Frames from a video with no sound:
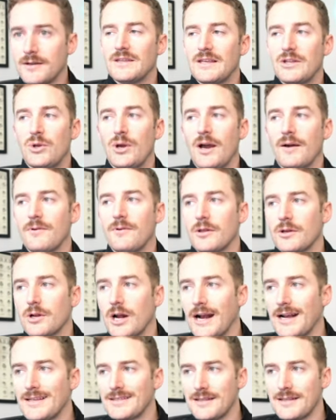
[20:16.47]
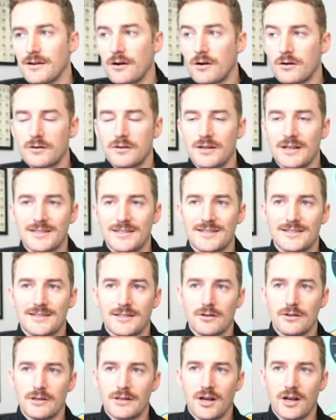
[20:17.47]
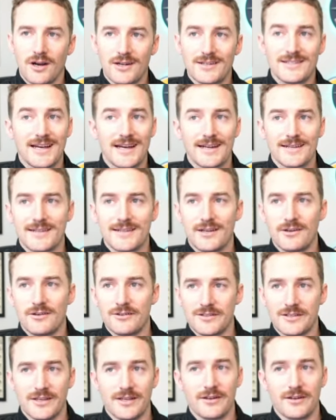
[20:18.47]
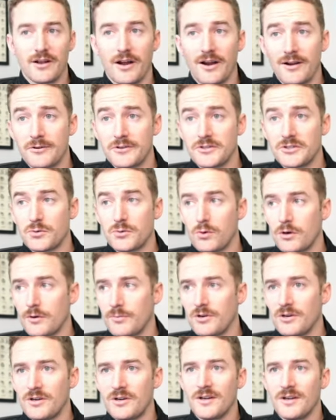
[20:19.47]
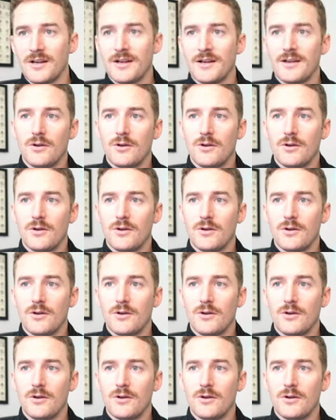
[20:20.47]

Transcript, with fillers: Then you have other guys that aren't necessarily contact hitters in Kyle Schwarber,